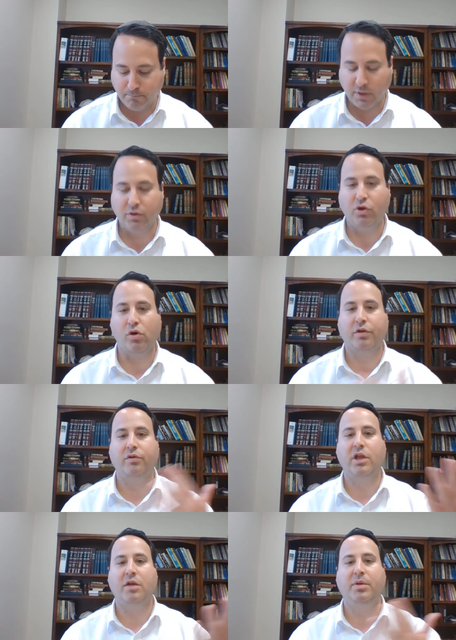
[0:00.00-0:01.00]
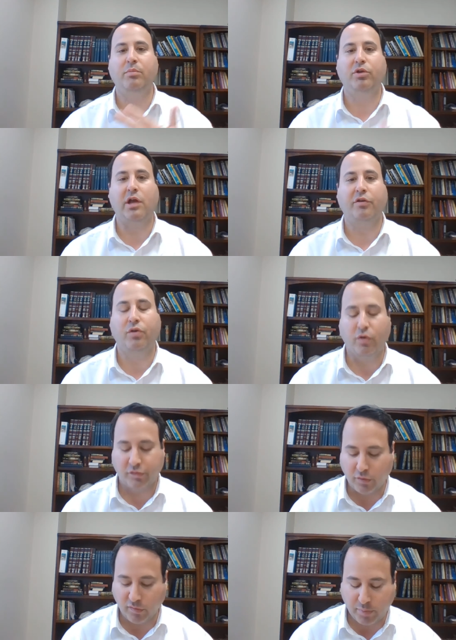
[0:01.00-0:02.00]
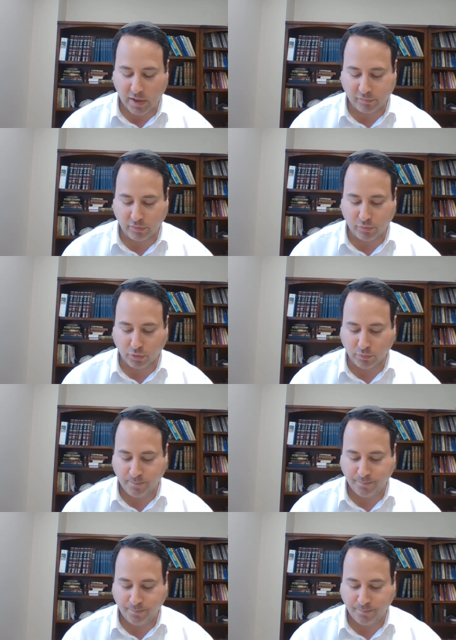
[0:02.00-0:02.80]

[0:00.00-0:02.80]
In New York, there are a lot of people, a lot of tourists always passing through.